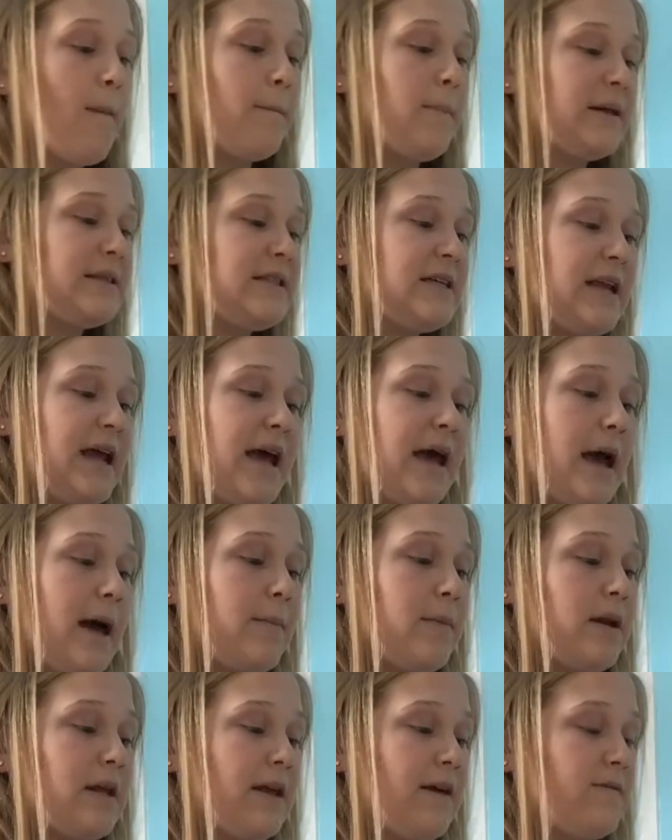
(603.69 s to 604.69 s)
But today
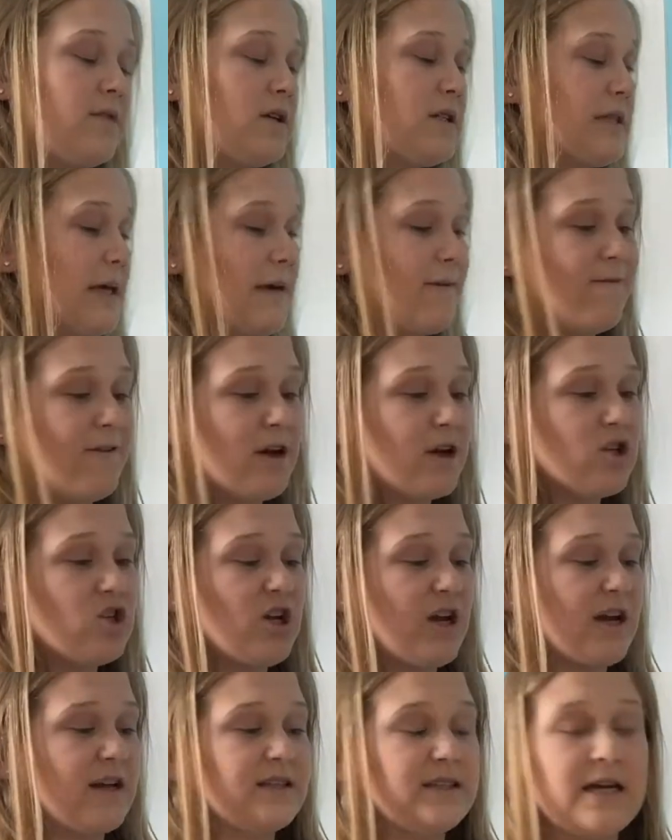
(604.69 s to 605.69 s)
I'm gonna give this a fair
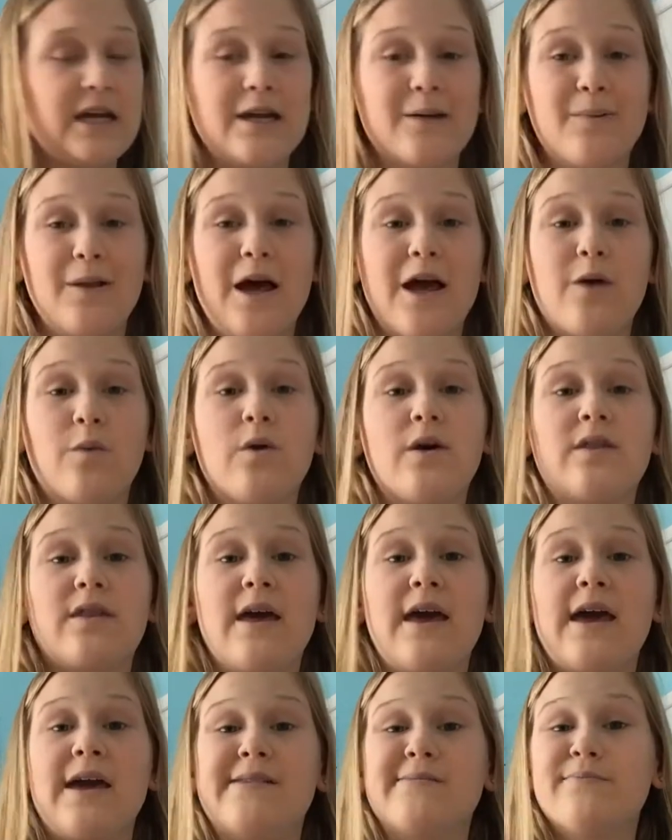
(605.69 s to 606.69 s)
chance and apply it with
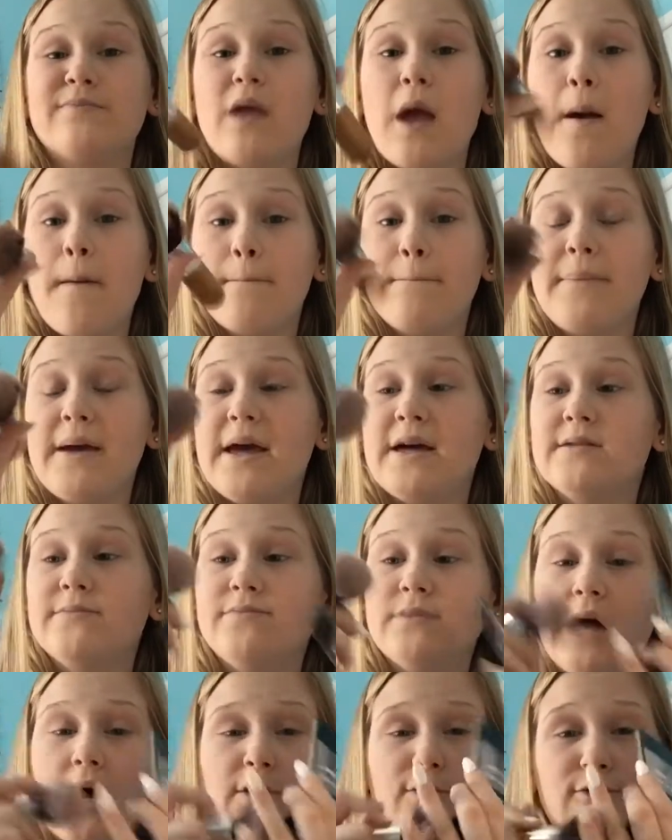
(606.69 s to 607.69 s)
a
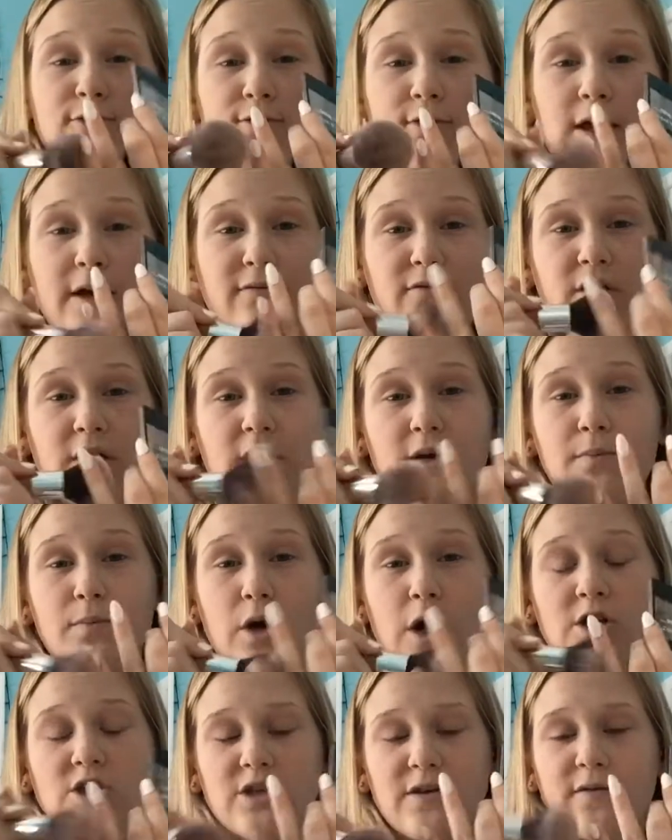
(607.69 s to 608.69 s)
big fluffy
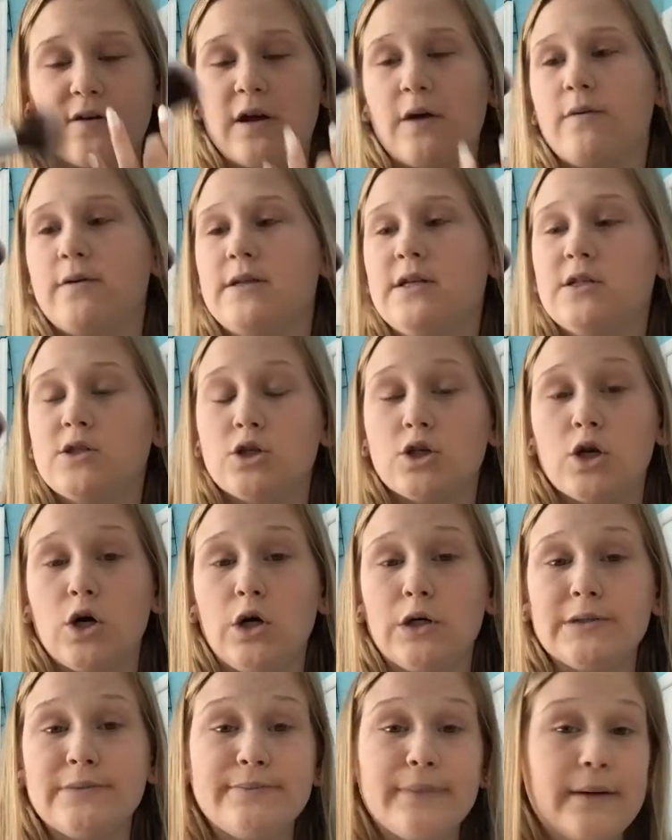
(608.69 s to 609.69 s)
brush. I forget what these are
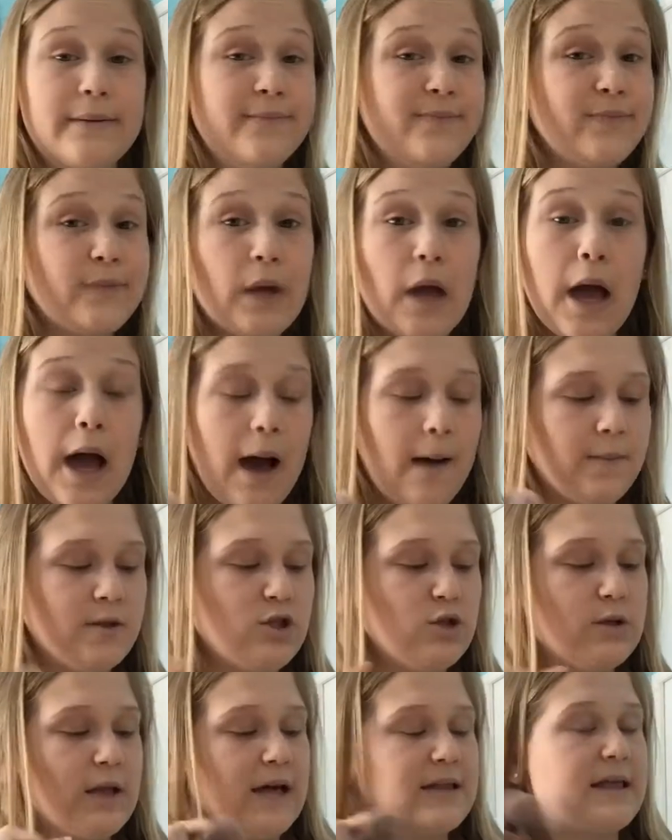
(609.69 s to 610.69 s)
called, but I'm gonna
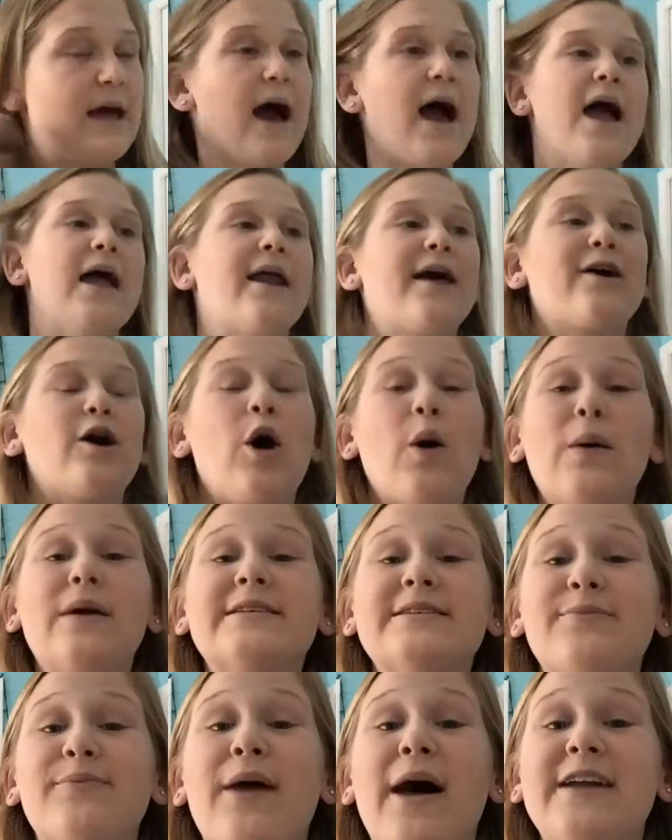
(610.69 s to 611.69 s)
do it like that. And I
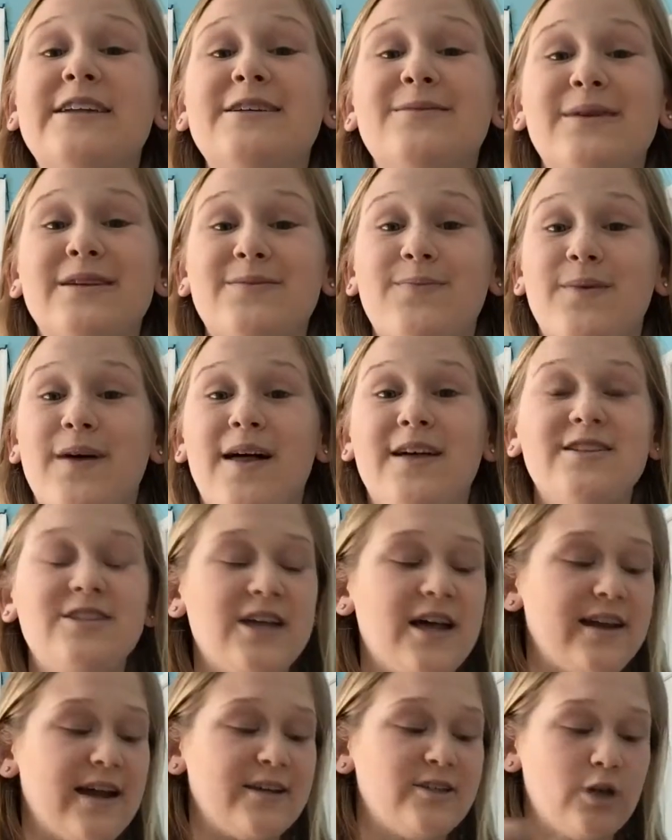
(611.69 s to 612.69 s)
always apply too much brush
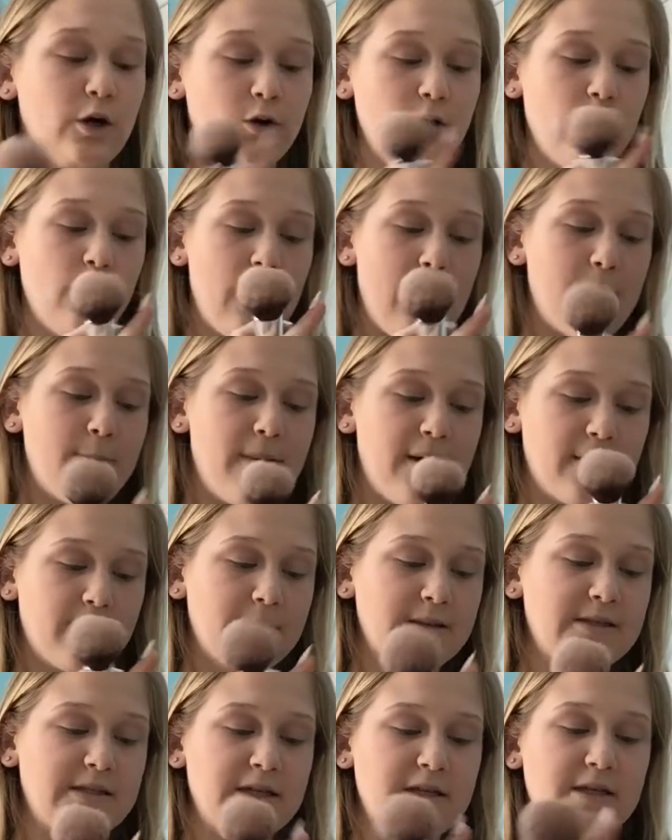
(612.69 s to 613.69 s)
and I don't know how
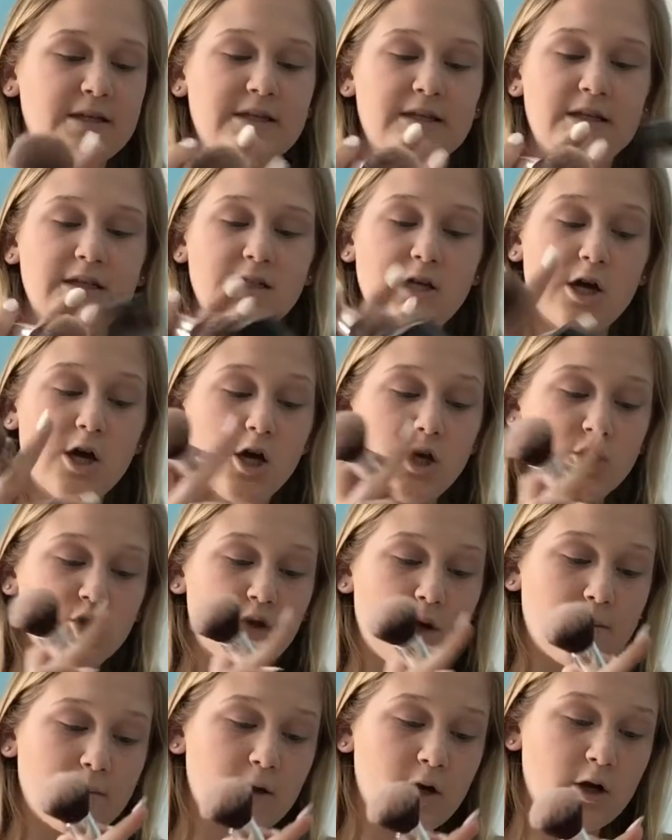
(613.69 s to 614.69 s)
pigmented this is.
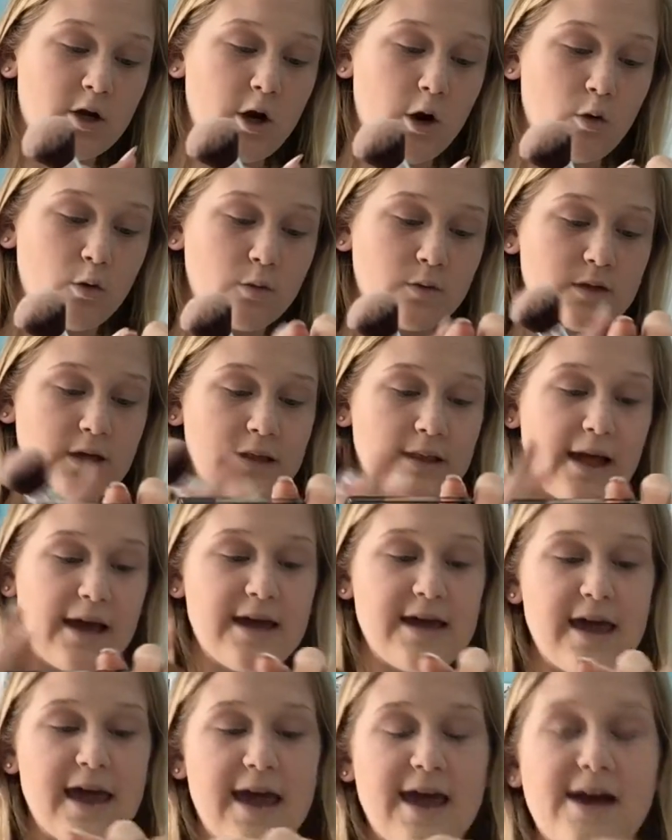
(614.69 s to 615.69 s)
So I'm gonna go in with a
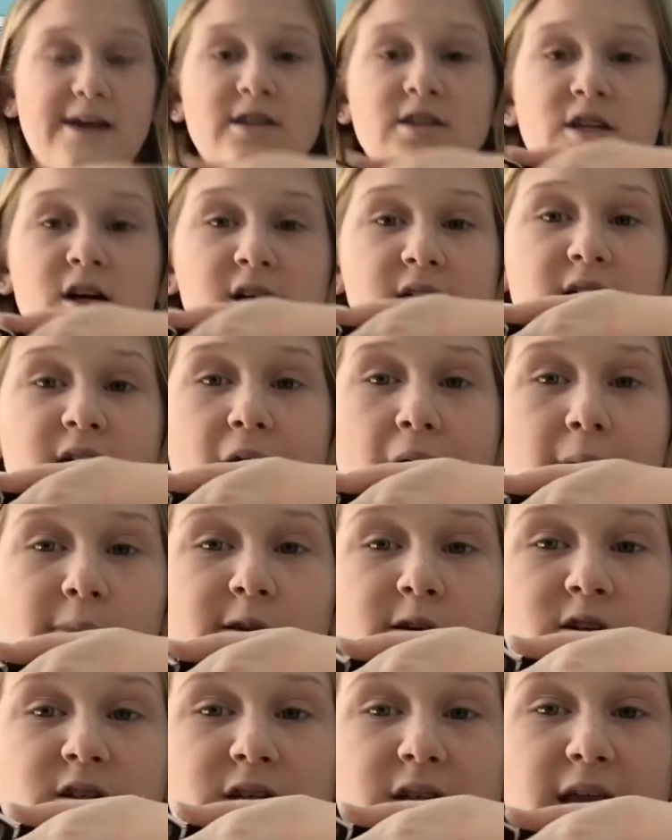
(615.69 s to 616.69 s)
light hand. And
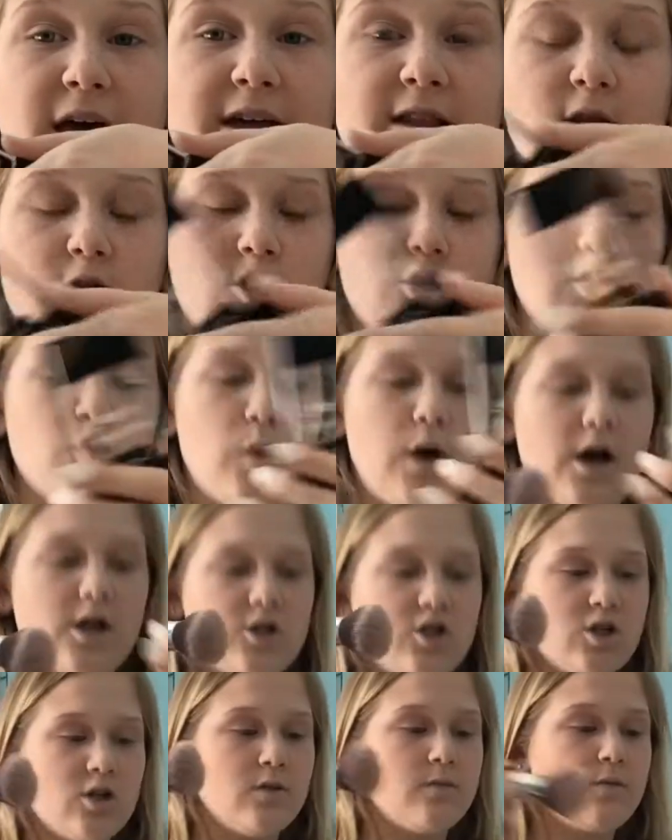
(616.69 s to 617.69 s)
there's a light little
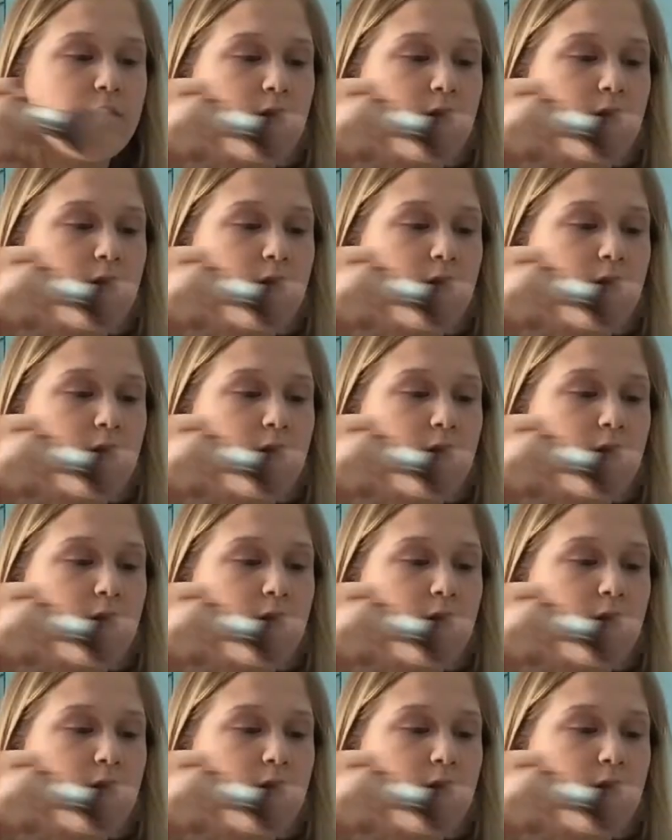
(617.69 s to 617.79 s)
swatch.